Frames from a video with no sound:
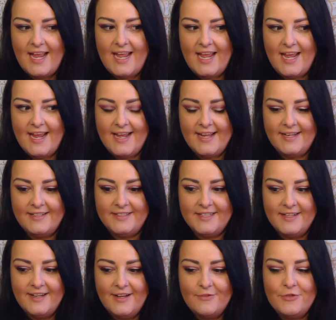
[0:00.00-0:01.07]
And
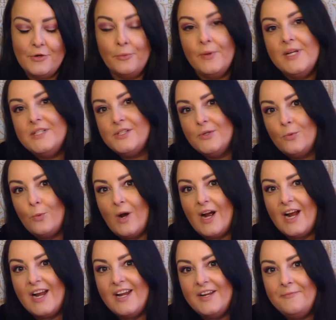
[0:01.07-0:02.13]
the reason
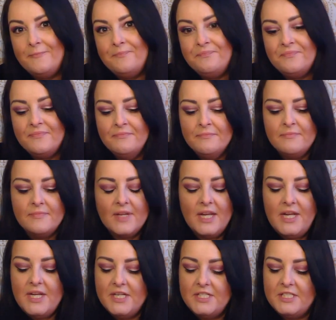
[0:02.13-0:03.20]
why
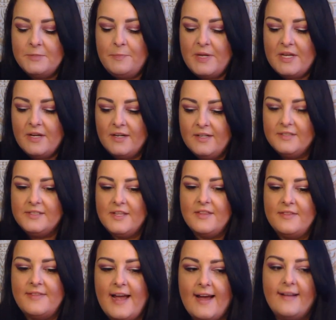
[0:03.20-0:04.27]
is because
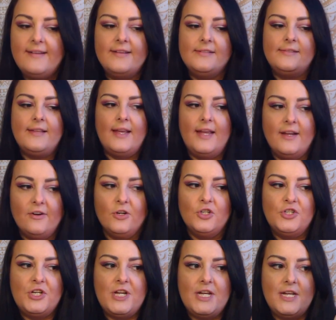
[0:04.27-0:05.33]
that is the
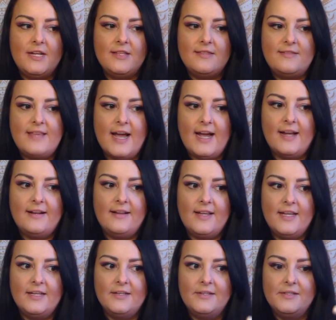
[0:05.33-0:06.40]
energy, that
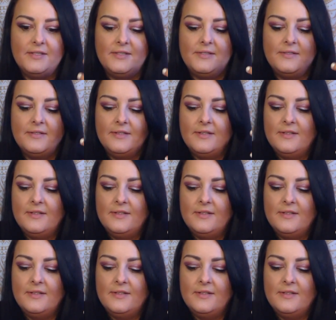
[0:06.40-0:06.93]
is